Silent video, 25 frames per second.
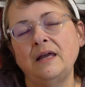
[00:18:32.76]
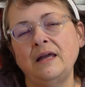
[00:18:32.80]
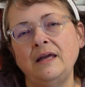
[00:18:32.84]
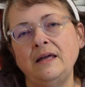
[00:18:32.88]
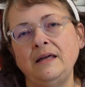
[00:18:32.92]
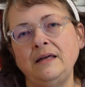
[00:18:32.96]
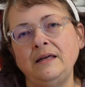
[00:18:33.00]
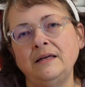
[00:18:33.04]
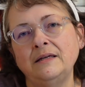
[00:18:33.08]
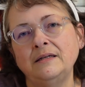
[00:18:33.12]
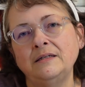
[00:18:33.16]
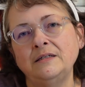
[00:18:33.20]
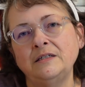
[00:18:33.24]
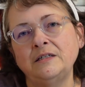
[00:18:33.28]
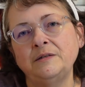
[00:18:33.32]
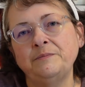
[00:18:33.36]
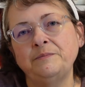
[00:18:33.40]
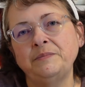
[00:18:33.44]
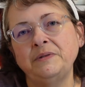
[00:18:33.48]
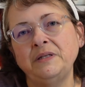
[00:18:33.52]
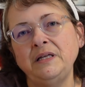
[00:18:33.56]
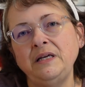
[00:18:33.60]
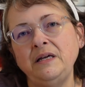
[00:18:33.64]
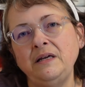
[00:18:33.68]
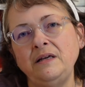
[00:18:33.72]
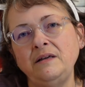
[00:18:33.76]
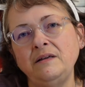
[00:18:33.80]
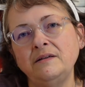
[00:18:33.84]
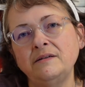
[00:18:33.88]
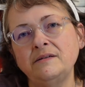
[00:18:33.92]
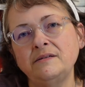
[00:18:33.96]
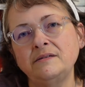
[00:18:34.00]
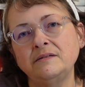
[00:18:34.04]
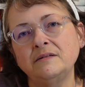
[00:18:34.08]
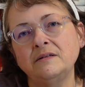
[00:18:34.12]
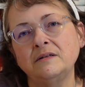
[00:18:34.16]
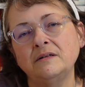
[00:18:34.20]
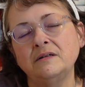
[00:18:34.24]
And
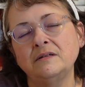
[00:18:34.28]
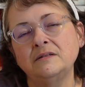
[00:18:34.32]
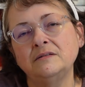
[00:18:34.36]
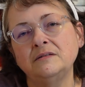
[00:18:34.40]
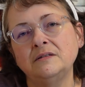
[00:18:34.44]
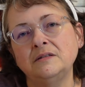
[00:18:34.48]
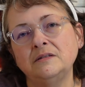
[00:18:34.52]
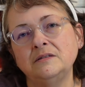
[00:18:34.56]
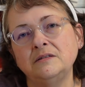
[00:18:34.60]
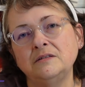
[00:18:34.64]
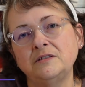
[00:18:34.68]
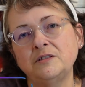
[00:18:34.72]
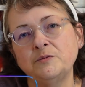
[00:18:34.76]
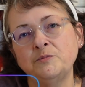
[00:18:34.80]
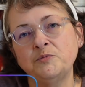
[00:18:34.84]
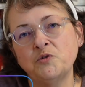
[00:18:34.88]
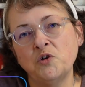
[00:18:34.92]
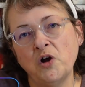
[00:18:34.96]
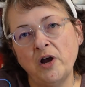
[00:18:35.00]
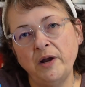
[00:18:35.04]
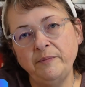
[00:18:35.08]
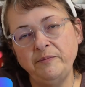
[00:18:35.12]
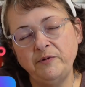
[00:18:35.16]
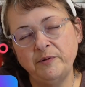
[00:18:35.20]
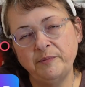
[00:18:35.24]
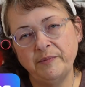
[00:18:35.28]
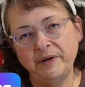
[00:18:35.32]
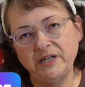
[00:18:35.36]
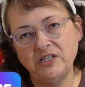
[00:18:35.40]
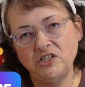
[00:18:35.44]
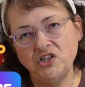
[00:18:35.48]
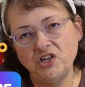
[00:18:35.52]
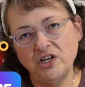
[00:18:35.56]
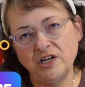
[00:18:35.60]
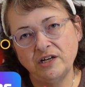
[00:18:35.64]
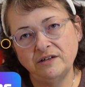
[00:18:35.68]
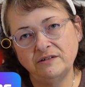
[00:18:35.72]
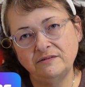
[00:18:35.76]
please subscribe to my
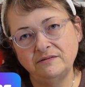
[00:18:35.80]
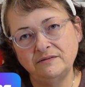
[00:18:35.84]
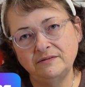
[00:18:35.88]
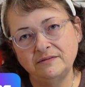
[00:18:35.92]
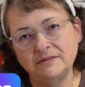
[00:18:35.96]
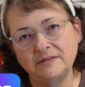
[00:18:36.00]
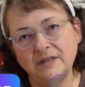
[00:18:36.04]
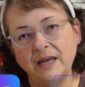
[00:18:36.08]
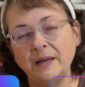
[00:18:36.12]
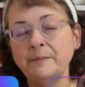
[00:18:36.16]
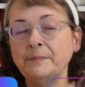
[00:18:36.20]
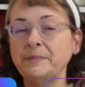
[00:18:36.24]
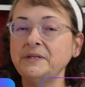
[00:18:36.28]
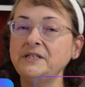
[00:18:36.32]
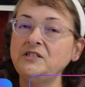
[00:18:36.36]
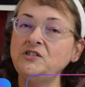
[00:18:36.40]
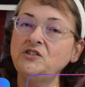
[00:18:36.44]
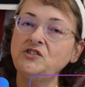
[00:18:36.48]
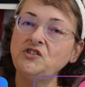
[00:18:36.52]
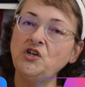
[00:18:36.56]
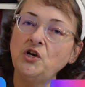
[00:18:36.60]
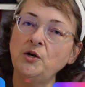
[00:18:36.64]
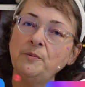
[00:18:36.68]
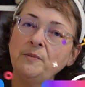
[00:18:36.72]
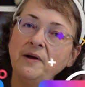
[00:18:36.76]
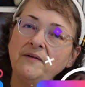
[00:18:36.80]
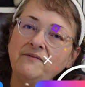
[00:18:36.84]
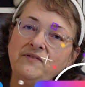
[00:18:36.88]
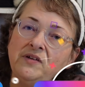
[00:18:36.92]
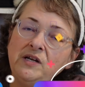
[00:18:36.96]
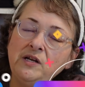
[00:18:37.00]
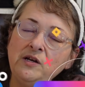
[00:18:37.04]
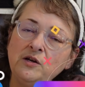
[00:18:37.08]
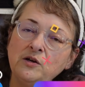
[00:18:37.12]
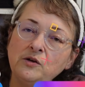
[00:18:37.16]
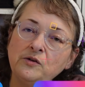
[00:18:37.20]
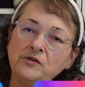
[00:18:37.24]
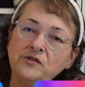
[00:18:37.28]
channel, and please share my
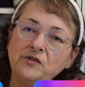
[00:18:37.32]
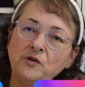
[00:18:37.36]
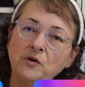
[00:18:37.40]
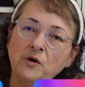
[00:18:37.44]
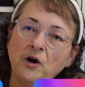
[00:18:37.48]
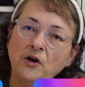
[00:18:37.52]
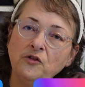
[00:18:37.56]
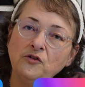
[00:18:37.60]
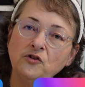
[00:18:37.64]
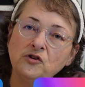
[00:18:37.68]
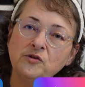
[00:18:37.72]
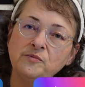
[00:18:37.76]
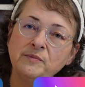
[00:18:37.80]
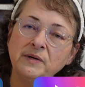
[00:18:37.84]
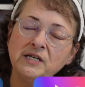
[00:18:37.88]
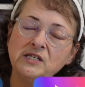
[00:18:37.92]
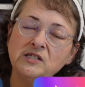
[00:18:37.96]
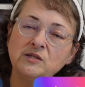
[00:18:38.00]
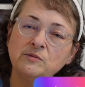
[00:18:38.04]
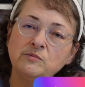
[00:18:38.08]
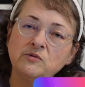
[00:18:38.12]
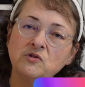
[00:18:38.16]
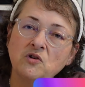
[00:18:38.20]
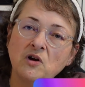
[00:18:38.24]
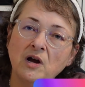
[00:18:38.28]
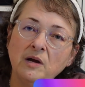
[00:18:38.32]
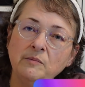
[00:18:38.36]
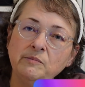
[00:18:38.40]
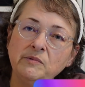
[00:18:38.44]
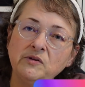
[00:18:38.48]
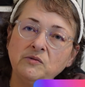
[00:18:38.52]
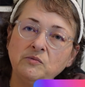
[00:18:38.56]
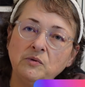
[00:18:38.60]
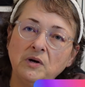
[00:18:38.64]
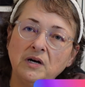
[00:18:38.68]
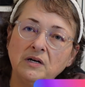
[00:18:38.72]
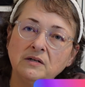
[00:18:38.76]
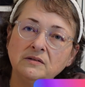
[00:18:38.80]
video so others might subscribe
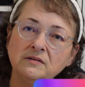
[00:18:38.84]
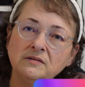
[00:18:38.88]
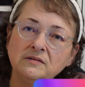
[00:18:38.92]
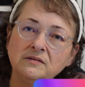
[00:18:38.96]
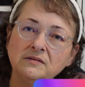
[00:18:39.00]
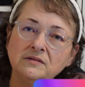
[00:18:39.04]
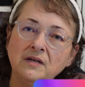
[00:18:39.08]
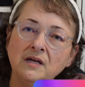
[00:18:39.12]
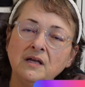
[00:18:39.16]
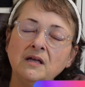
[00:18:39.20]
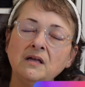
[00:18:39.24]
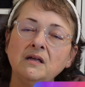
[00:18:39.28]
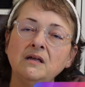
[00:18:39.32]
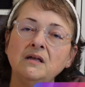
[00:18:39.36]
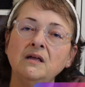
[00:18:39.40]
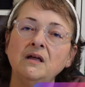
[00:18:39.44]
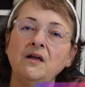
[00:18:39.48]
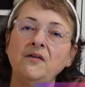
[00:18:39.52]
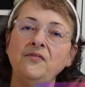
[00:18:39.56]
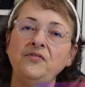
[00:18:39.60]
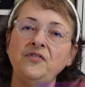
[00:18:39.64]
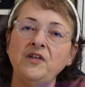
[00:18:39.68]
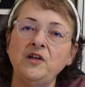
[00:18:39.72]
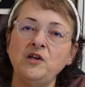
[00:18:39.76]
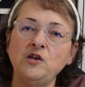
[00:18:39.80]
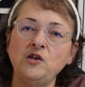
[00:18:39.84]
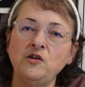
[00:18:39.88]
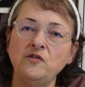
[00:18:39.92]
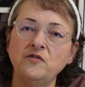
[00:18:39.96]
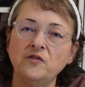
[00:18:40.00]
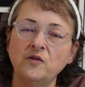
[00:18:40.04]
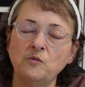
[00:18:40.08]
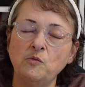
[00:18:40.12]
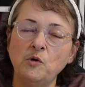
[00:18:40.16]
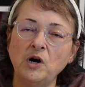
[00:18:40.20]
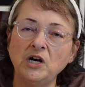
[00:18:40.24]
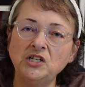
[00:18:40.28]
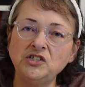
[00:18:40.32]
as well. And thank you
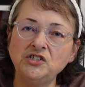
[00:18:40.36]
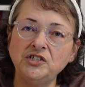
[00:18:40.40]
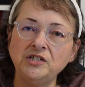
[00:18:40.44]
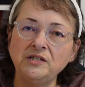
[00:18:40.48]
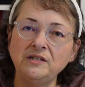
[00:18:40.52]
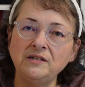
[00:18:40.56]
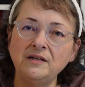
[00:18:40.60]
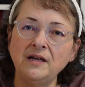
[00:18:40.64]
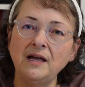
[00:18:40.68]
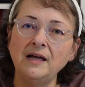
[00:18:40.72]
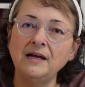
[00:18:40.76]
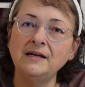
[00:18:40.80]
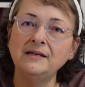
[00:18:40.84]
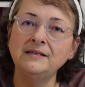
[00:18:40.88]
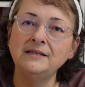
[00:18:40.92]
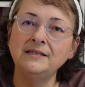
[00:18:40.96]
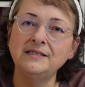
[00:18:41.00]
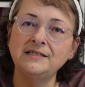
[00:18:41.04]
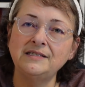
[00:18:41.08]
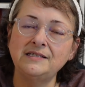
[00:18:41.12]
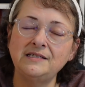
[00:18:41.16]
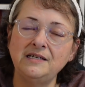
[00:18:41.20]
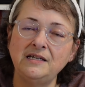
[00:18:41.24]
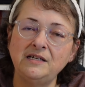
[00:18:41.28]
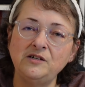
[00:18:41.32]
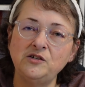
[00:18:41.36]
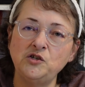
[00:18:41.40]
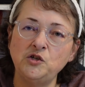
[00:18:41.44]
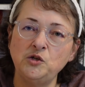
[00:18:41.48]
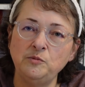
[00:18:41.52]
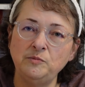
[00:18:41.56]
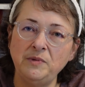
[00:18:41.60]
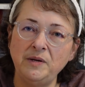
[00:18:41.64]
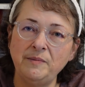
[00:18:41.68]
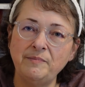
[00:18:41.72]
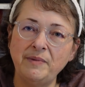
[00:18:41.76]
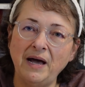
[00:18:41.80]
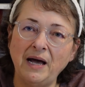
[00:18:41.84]
for watching and listening to
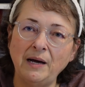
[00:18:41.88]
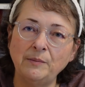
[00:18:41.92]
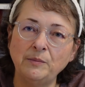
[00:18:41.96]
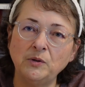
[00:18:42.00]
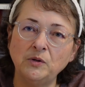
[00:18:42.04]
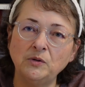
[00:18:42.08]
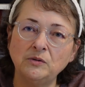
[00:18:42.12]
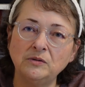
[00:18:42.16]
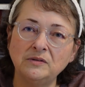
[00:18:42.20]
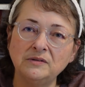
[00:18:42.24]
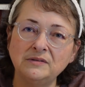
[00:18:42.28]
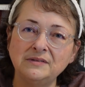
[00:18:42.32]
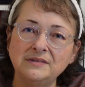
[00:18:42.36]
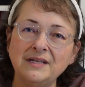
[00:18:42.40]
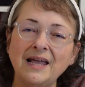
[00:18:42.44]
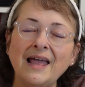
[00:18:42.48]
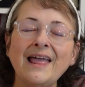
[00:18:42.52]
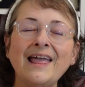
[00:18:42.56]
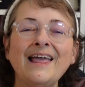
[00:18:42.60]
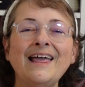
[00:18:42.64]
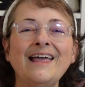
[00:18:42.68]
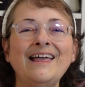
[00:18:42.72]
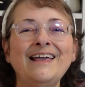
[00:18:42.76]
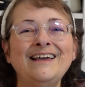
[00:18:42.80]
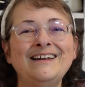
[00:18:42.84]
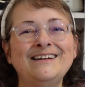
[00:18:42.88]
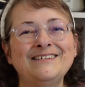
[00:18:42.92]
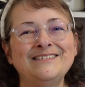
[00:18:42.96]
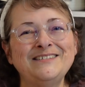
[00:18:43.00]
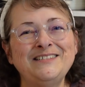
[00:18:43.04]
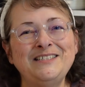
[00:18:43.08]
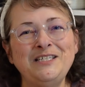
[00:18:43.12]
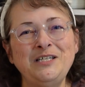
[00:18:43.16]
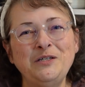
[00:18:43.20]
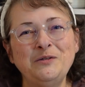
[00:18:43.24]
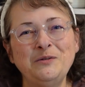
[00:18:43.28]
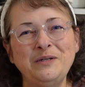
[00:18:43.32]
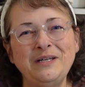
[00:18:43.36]
me babble, and I'll
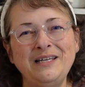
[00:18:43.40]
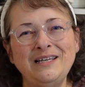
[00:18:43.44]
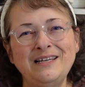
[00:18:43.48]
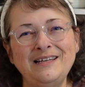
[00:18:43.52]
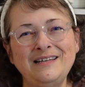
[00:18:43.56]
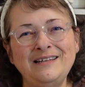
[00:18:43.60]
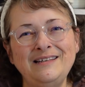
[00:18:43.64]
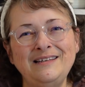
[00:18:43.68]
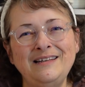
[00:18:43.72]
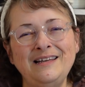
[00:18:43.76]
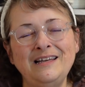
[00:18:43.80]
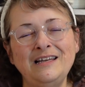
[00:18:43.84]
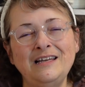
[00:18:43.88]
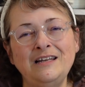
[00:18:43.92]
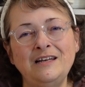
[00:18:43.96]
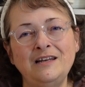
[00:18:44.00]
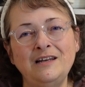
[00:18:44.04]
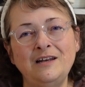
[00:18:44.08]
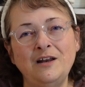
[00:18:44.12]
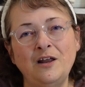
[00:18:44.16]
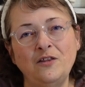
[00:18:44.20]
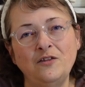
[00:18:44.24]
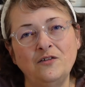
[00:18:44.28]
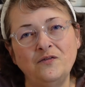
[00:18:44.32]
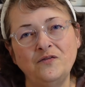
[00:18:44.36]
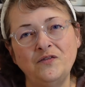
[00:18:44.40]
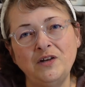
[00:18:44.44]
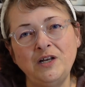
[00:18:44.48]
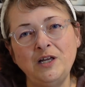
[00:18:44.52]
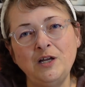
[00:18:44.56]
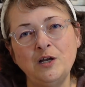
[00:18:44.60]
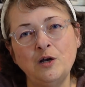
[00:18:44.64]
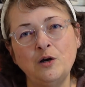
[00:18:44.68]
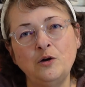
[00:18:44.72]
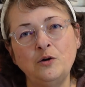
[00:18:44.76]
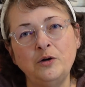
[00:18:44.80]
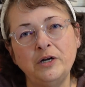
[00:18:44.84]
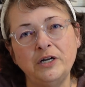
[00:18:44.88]
see you again in another
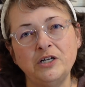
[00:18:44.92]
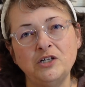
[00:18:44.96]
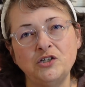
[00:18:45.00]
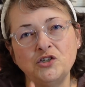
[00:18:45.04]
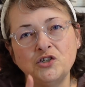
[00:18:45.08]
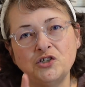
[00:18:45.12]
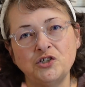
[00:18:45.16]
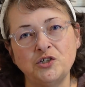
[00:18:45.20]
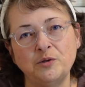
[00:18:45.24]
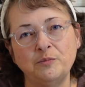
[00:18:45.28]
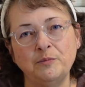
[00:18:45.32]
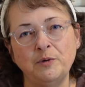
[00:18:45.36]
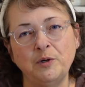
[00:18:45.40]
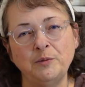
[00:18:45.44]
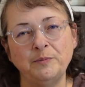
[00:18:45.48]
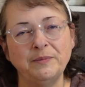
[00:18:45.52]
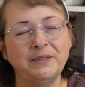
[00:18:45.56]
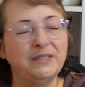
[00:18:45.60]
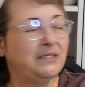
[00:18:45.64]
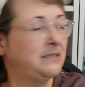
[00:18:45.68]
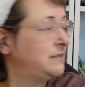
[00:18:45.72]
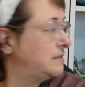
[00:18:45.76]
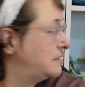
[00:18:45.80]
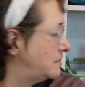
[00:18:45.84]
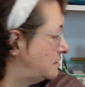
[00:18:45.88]
video in just a moment.